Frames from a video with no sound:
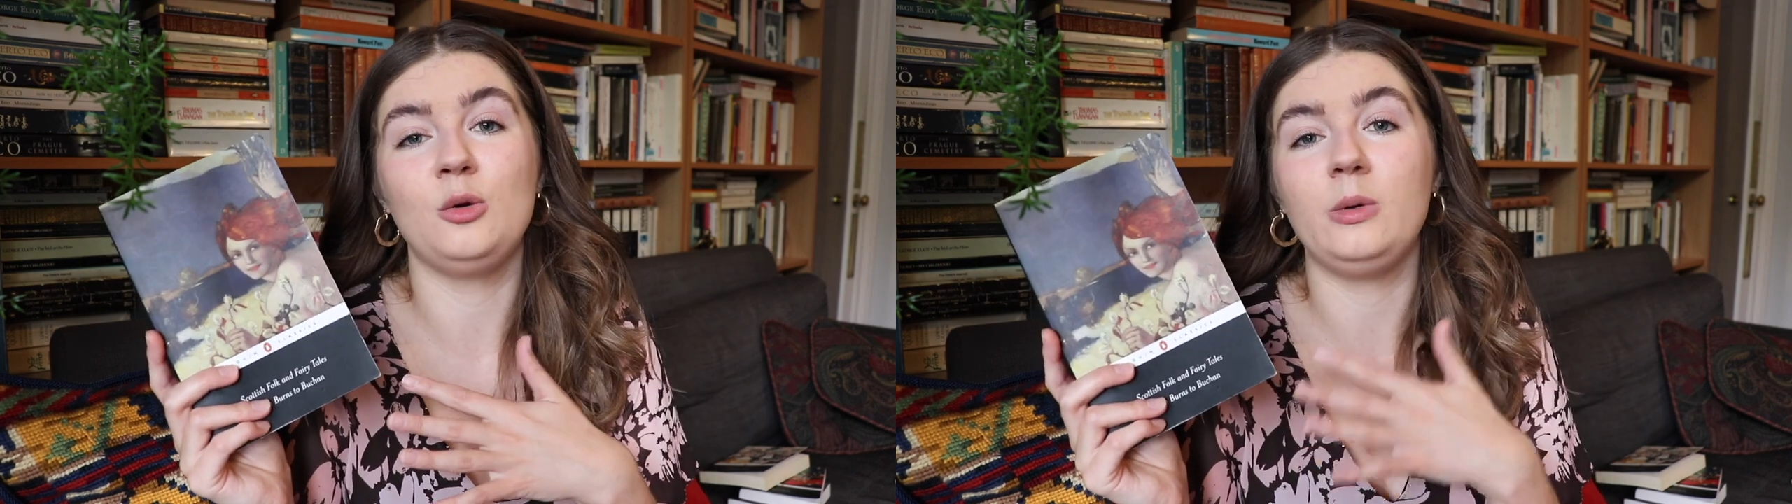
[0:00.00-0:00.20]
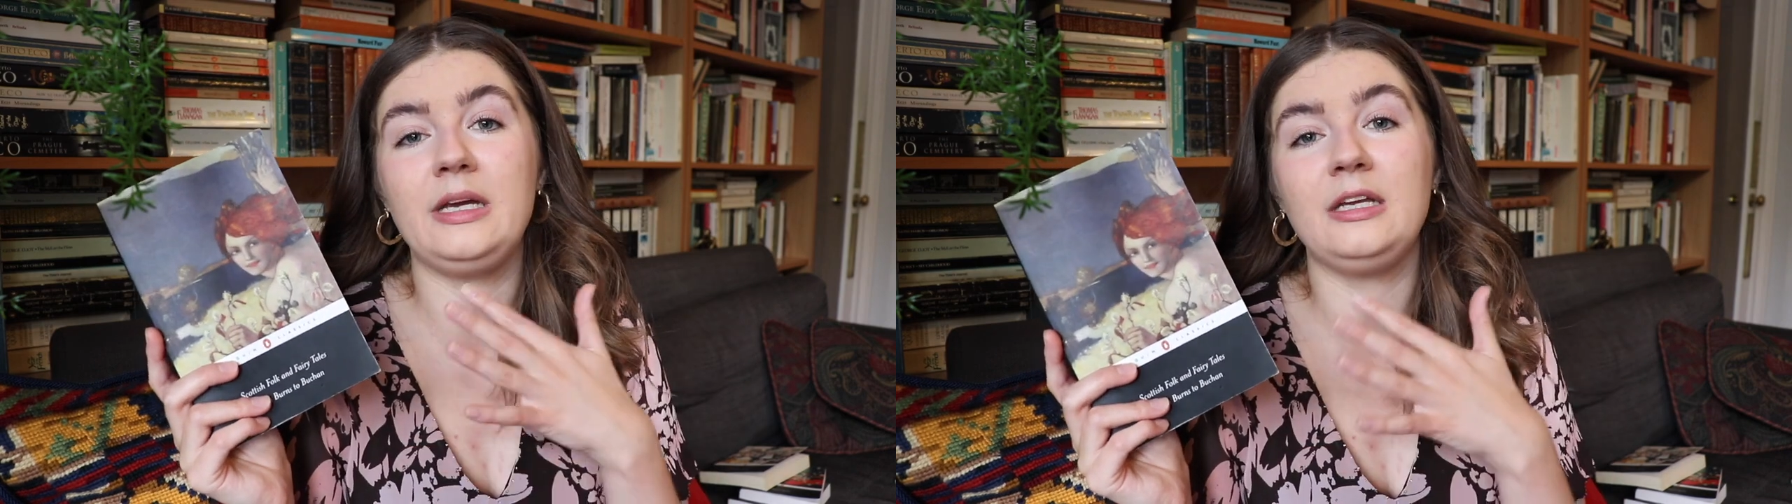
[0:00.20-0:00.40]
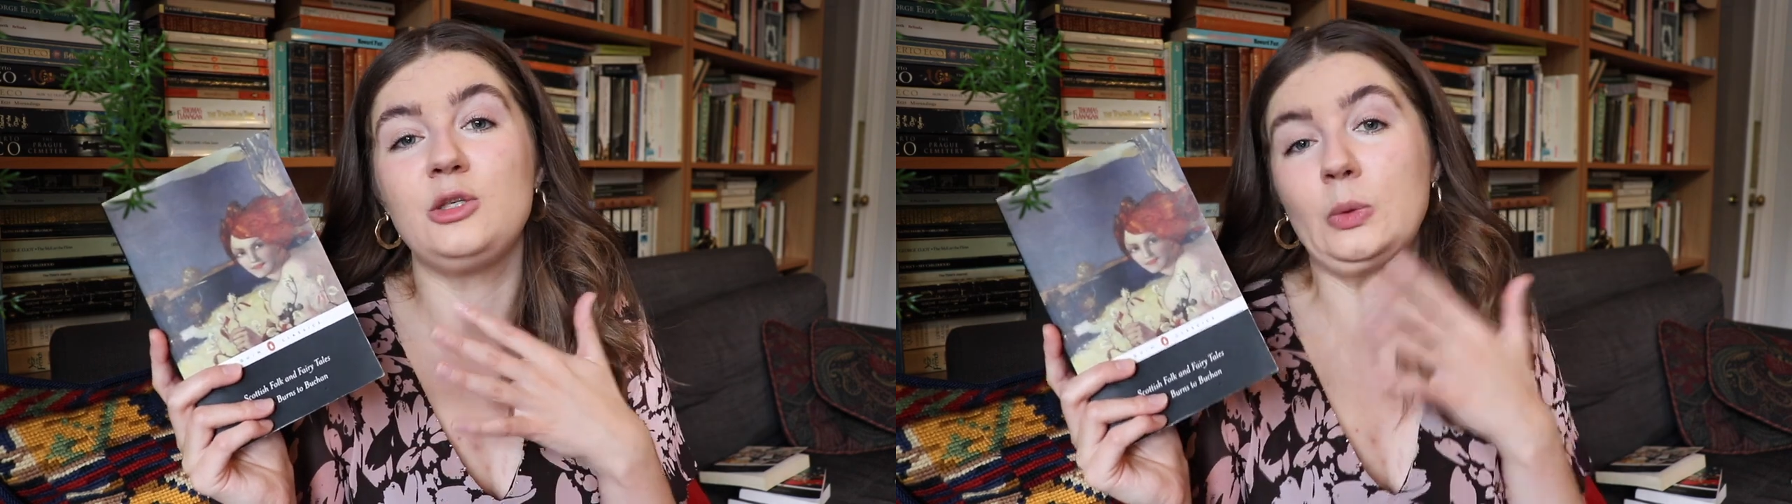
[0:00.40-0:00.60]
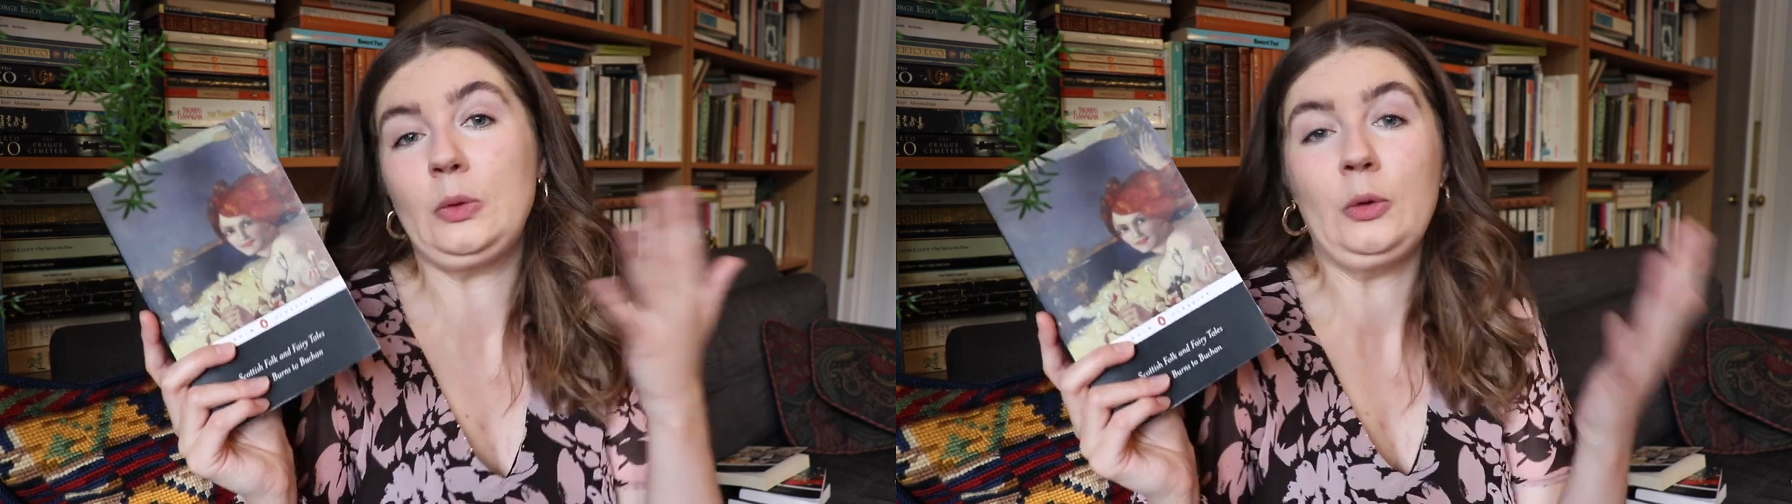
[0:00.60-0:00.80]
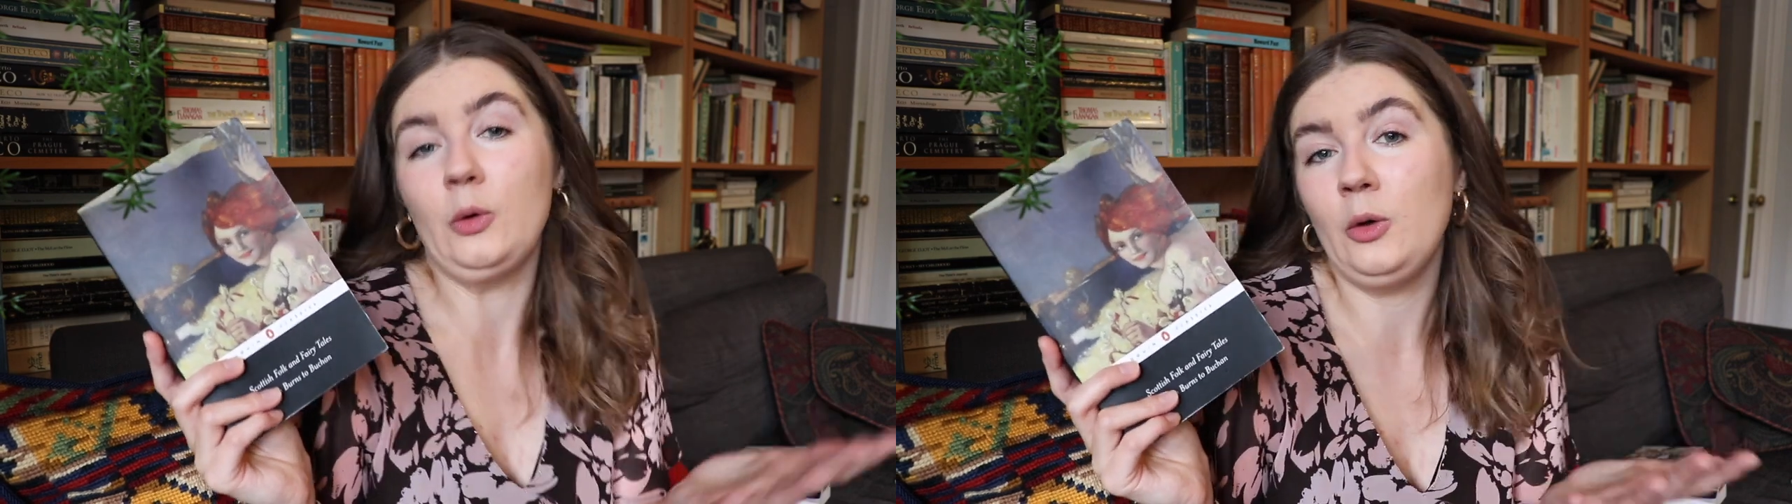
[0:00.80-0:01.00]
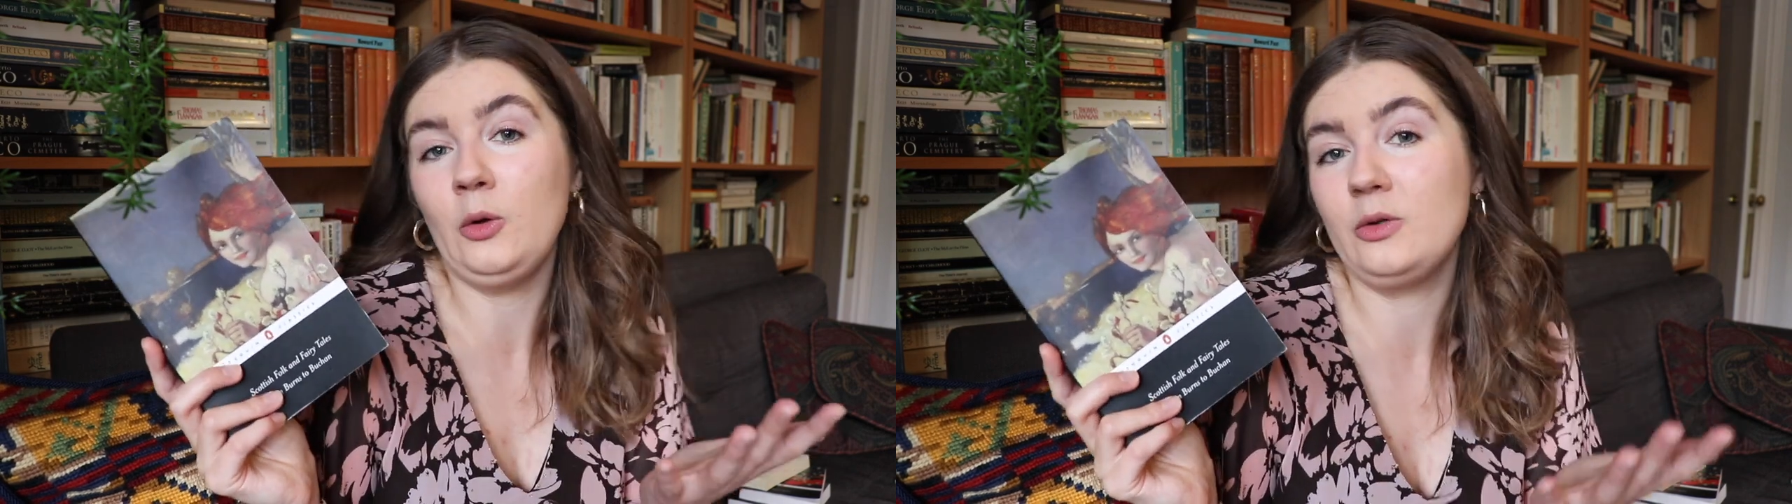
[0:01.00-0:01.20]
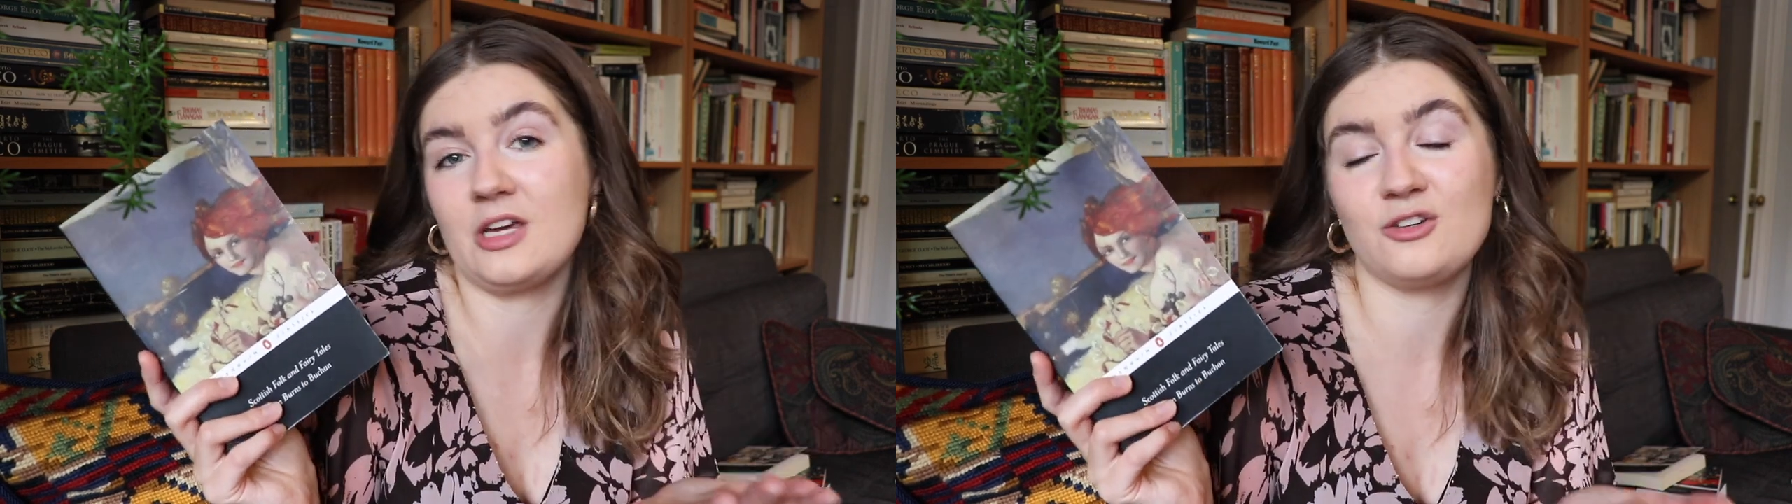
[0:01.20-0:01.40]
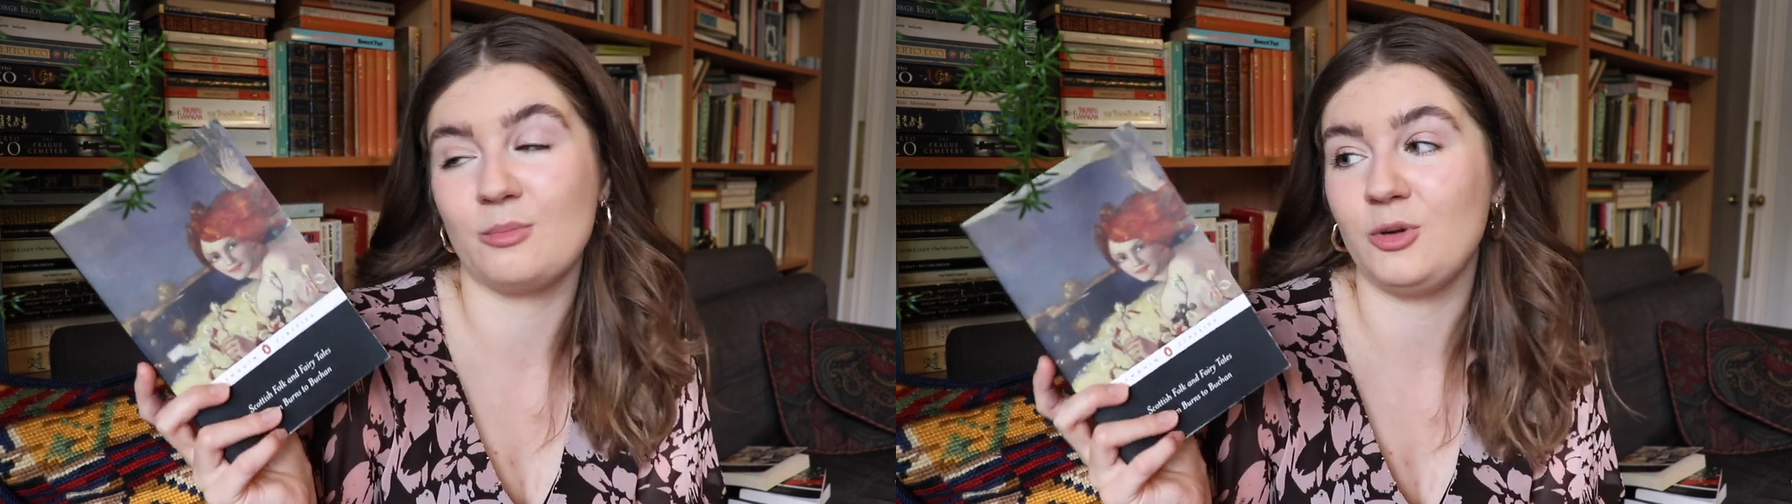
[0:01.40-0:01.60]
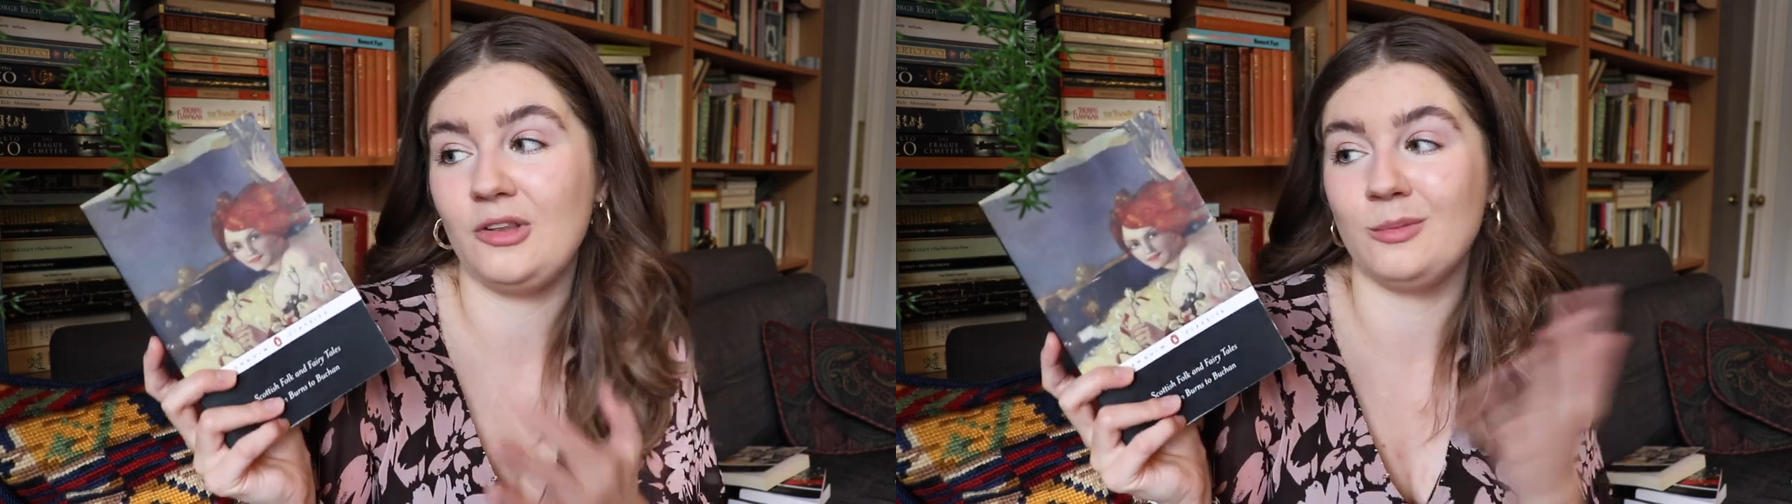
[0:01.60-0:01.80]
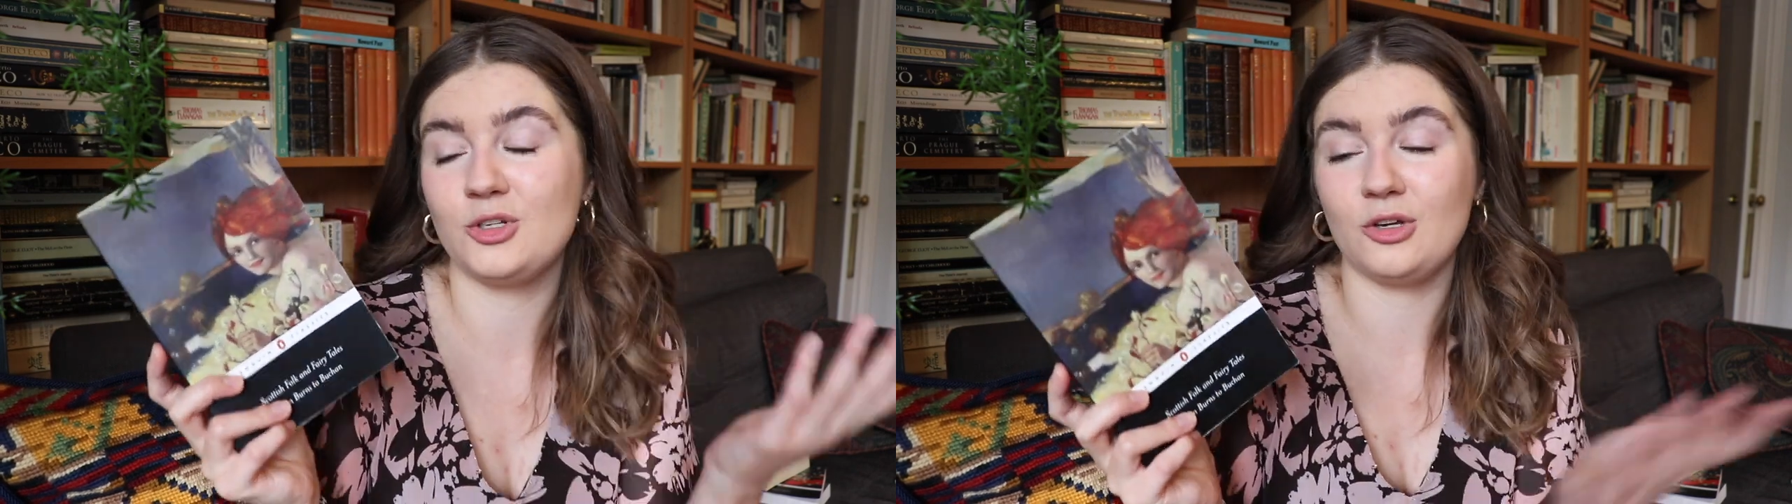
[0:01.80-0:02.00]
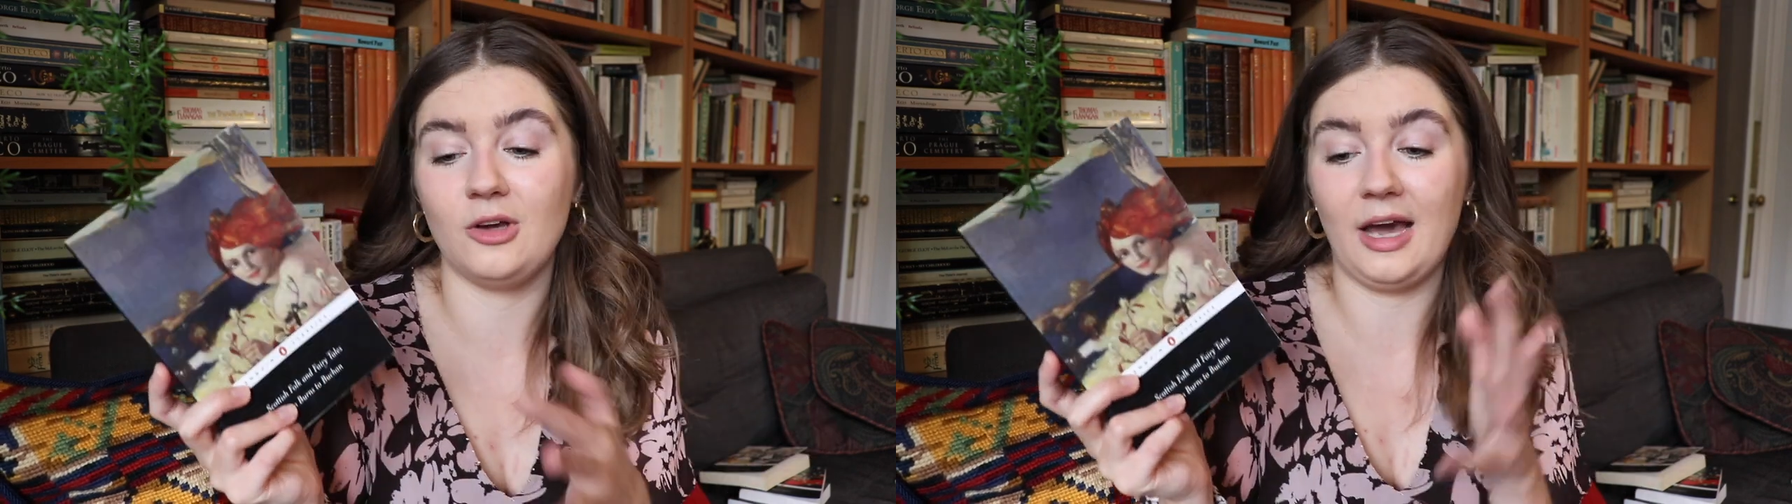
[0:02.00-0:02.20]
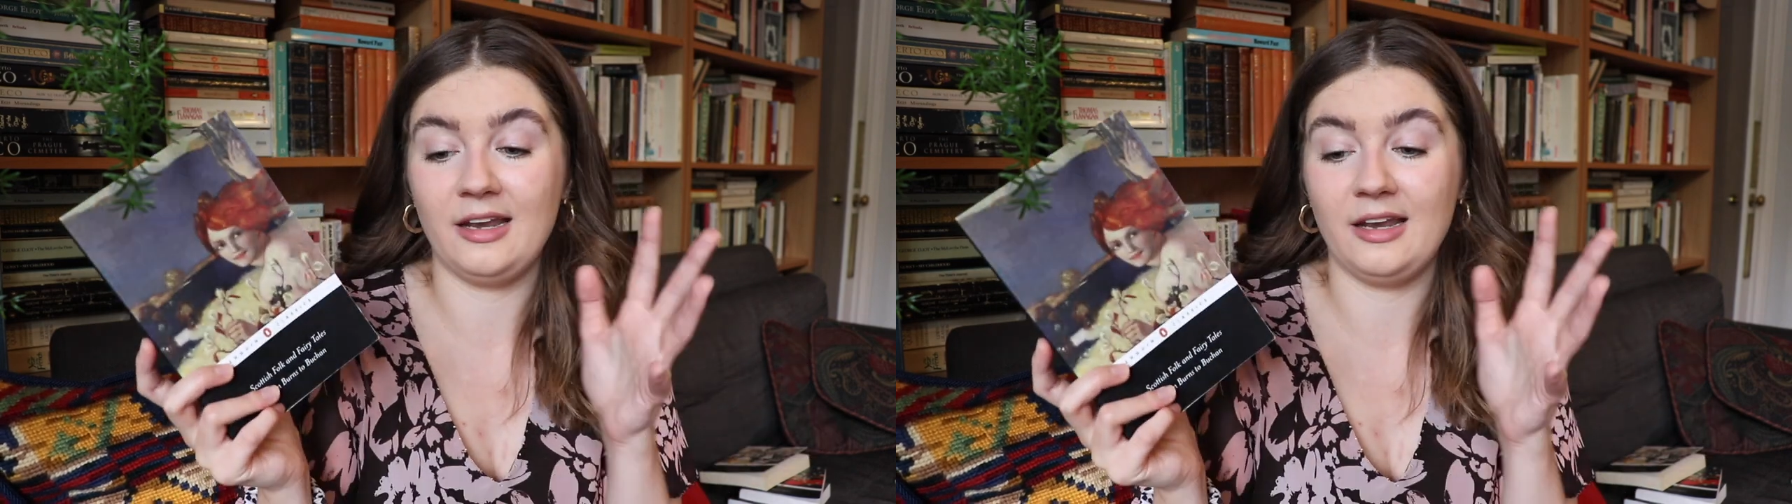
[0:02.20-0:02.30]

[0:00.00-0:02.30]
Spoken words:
who we don't know who to attribute them to,